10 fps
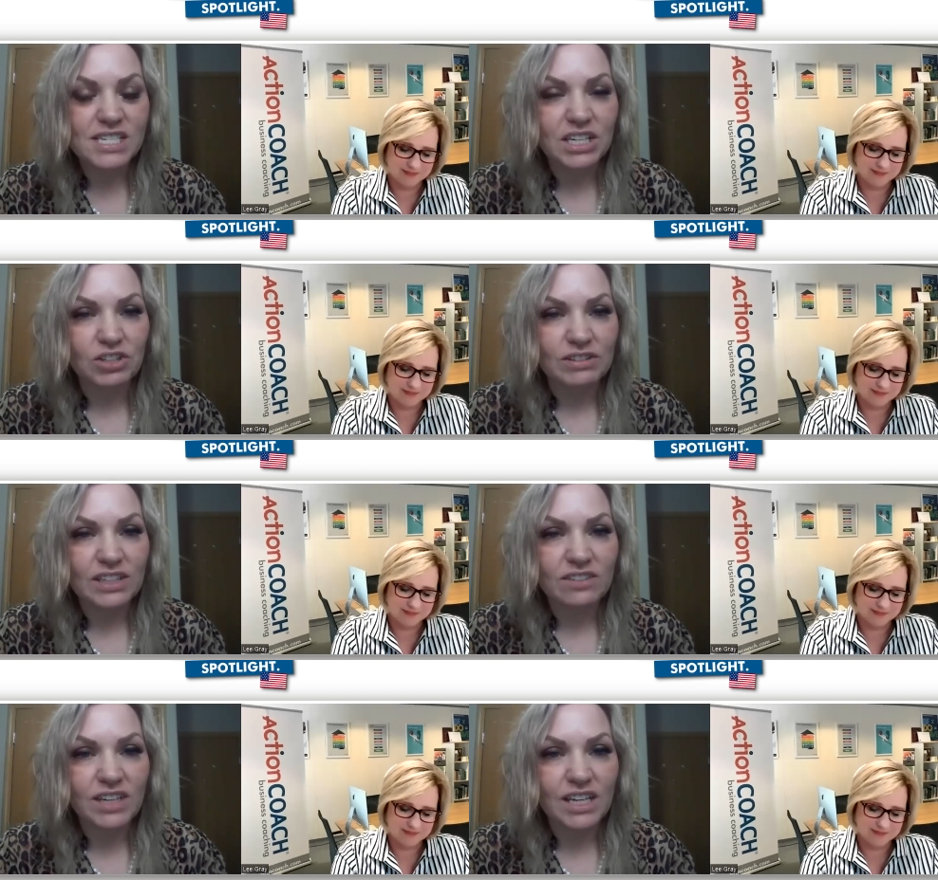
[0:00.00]
Speaker 1: senior
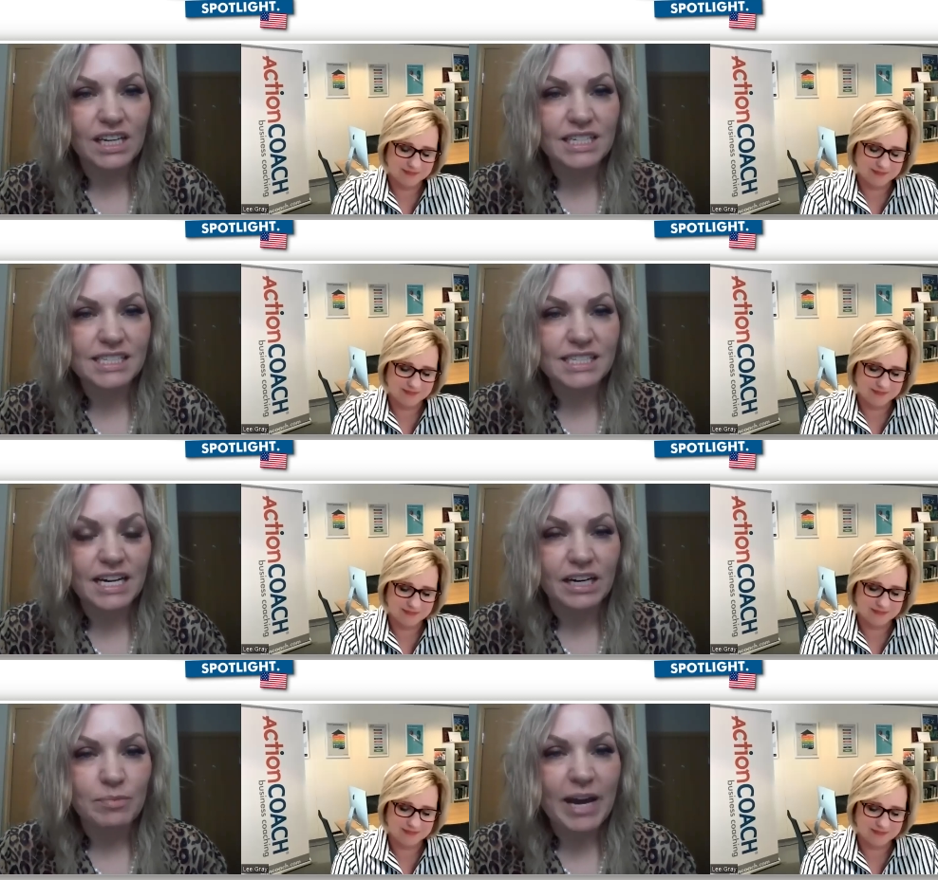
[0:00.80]
living and
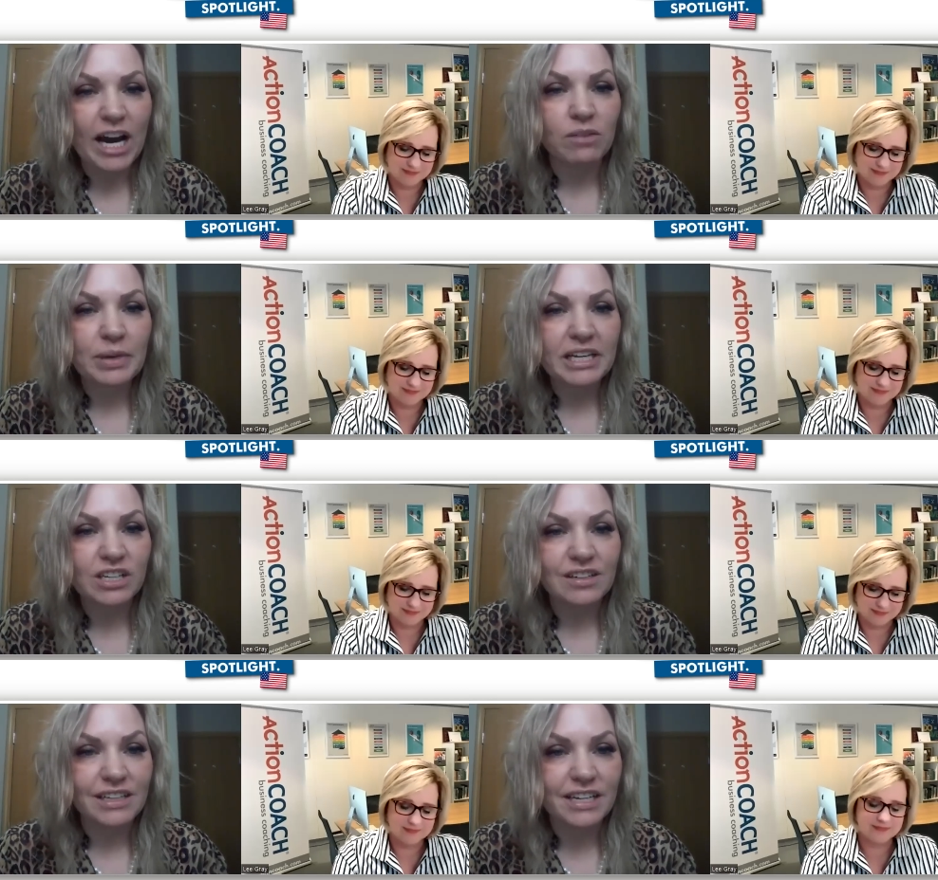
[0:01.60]
um, outpatient
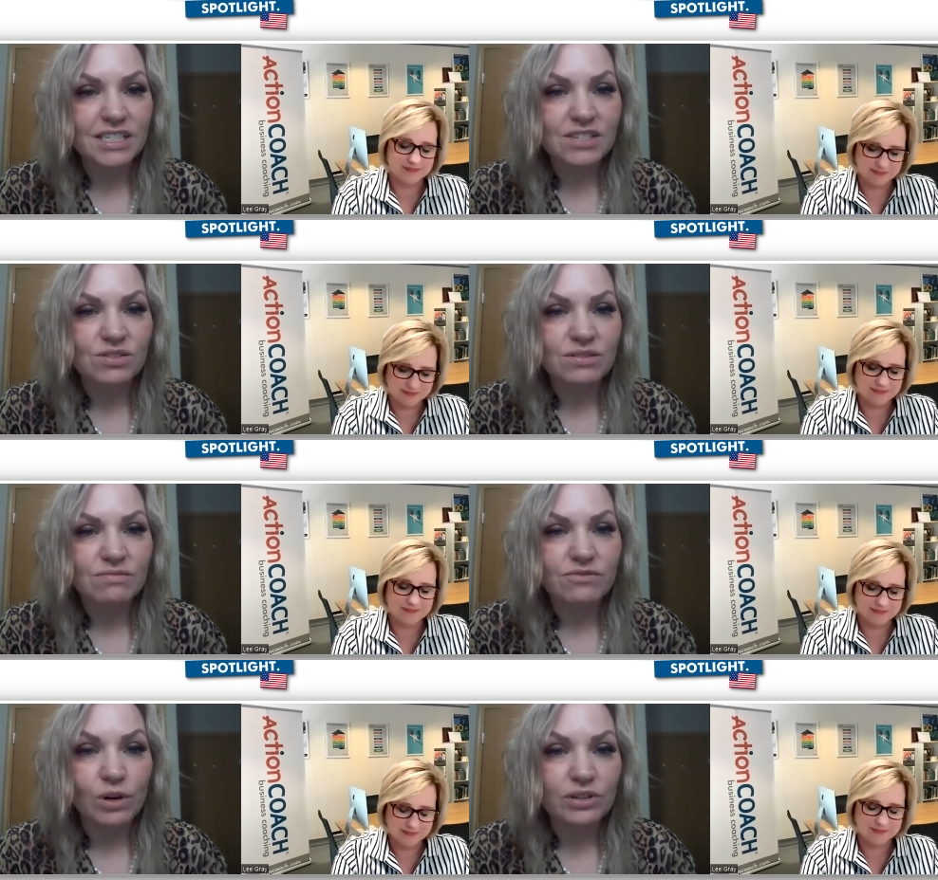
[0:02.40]
clinics
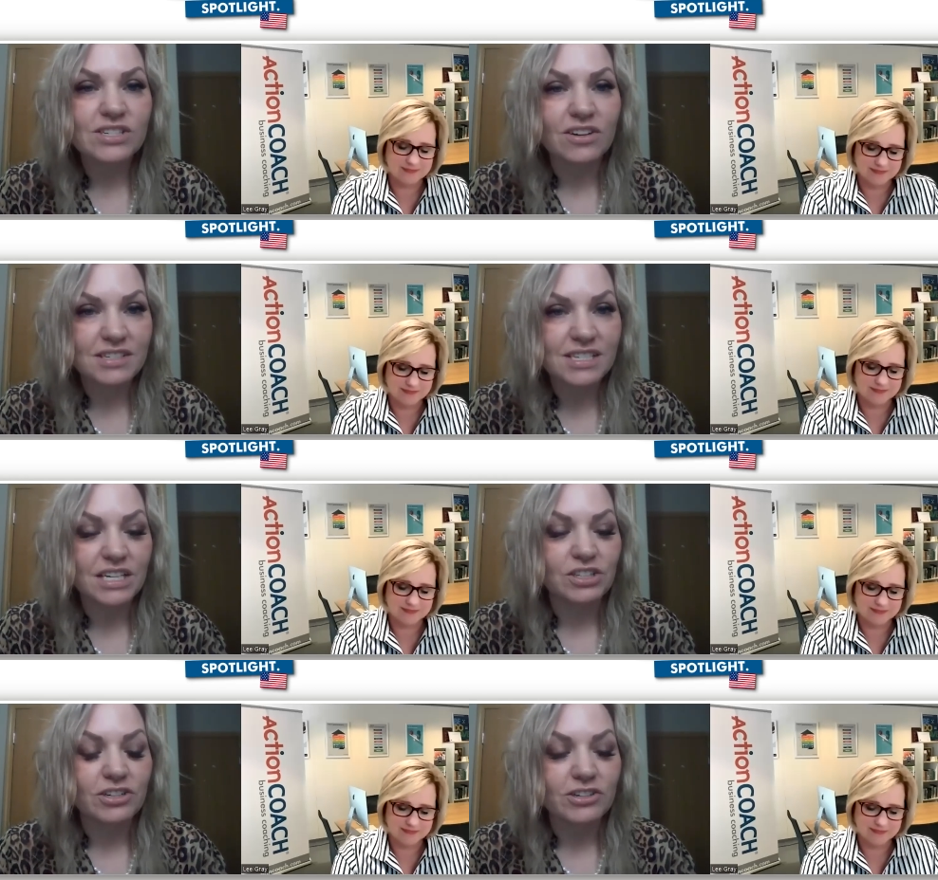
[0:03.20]
focused on
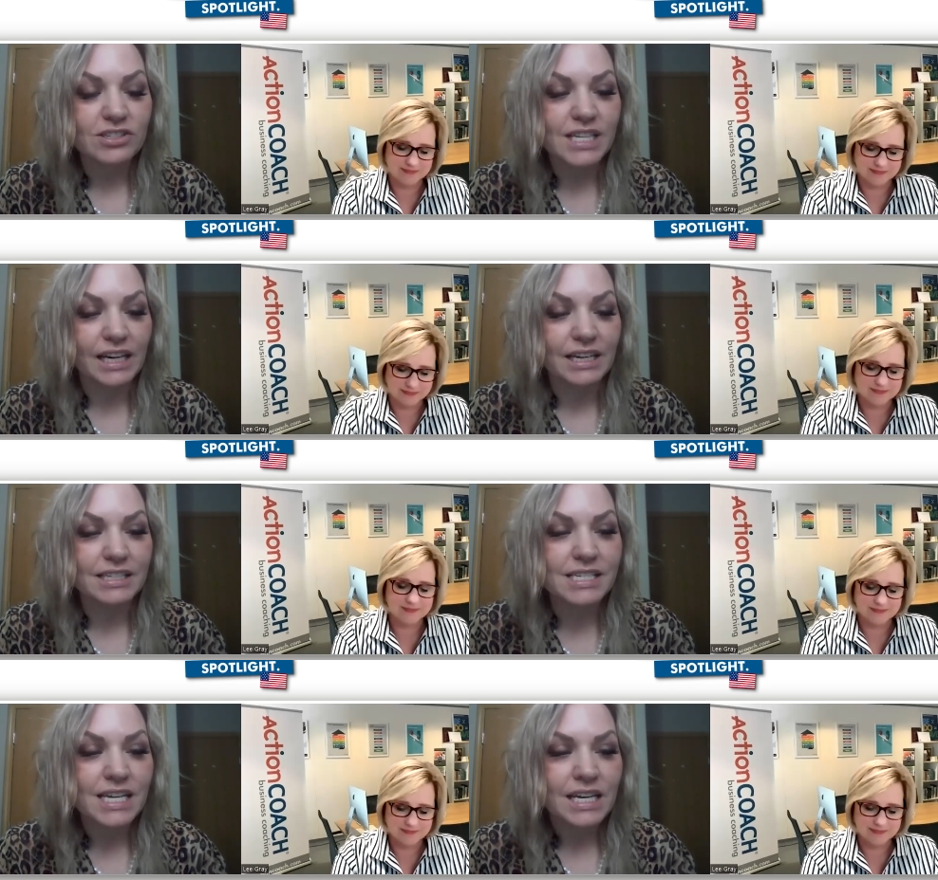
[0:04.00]
seniors.
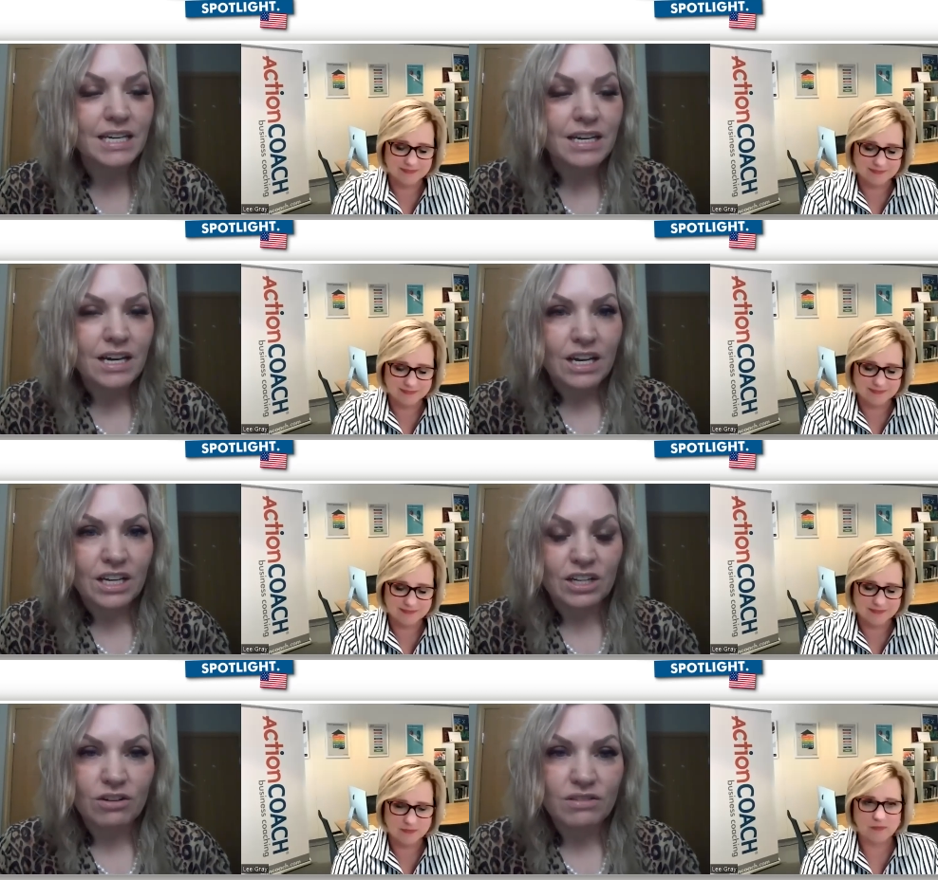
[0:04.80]
And,
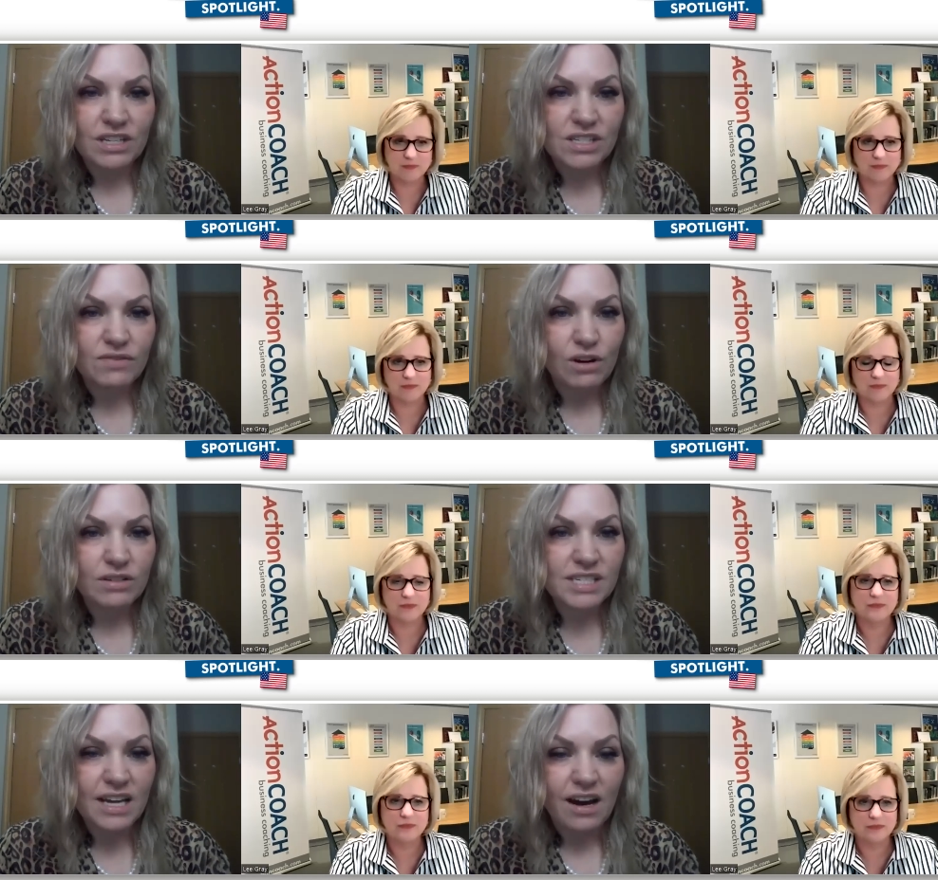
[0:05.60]
you know, these
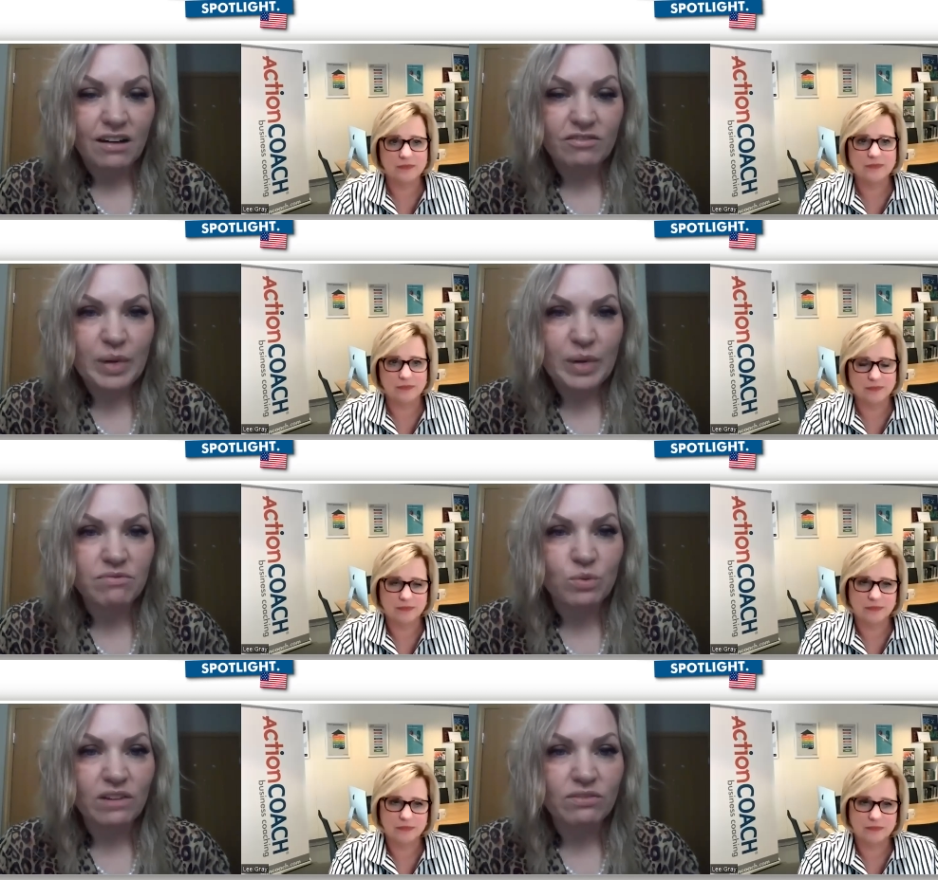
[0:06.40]
folks have paved
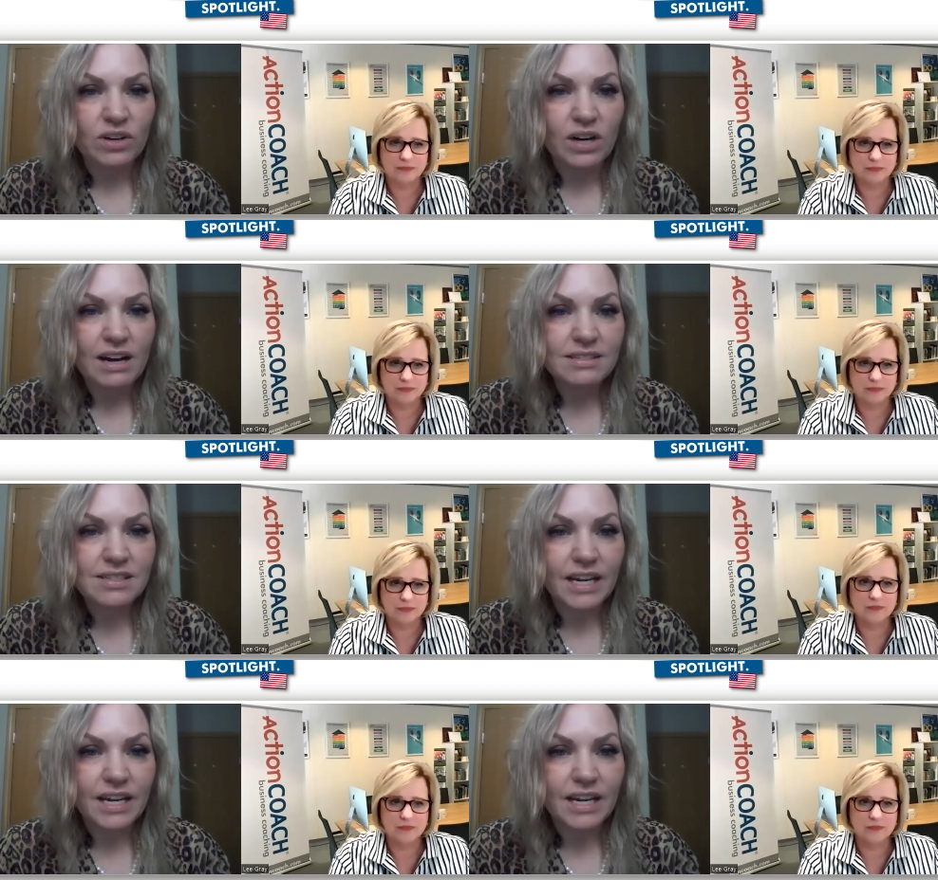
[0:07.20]
the way for us.